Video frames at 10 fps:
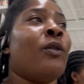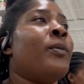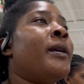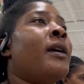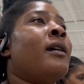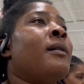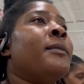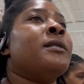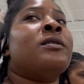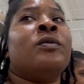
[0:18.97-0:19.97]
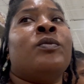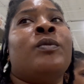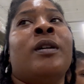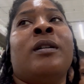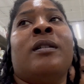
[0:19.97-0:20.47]
We came into
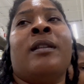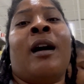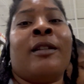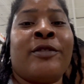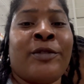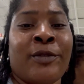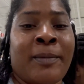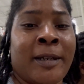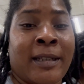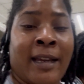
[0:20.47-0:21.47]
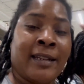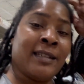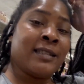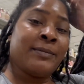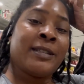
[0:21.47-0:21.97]
the dollar store because I had to
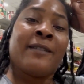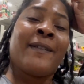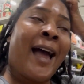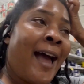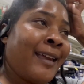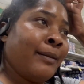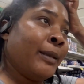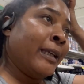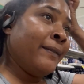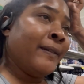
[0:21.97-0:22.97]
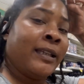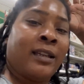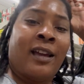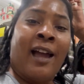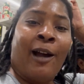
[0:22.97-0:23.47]
get some stuff. I am
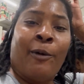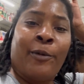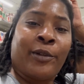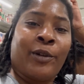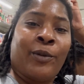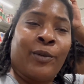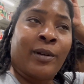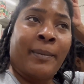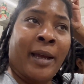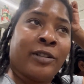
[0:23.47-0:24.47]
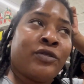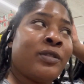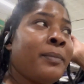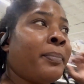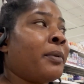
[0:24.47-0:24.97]
leaving out on my
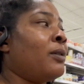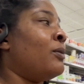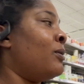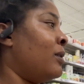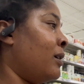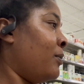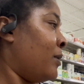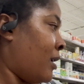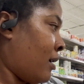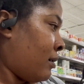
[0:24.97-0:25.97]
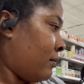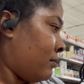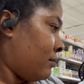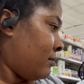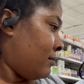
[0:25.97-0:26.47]
trip on what day?
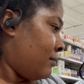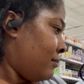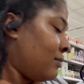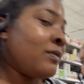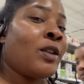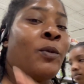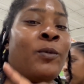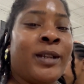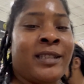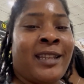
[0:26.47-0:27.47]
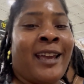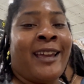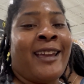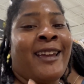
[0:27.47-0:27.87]
Wednesday.